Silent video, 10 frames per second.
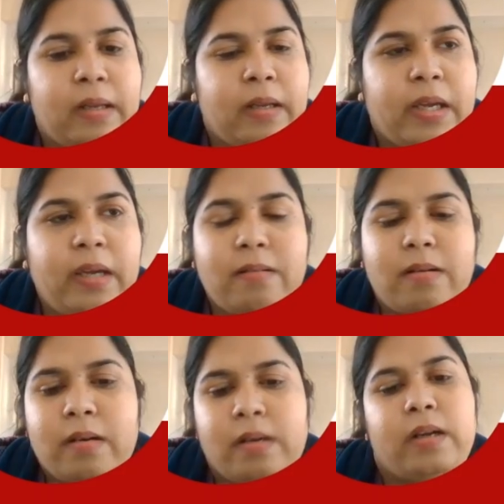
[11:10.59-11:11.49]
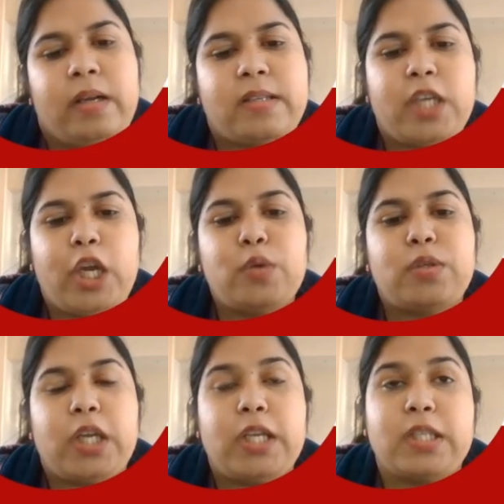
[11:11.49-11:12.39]
here is
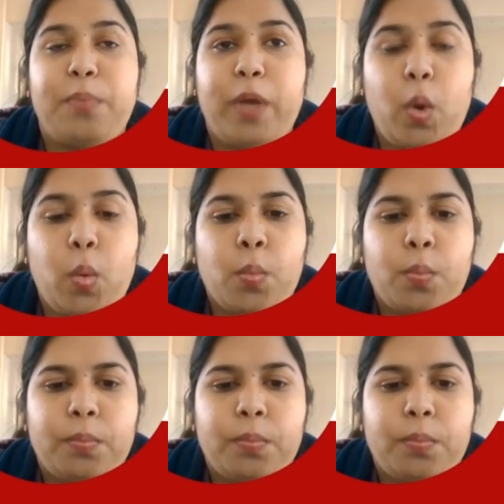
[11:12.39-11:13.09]
used is blue.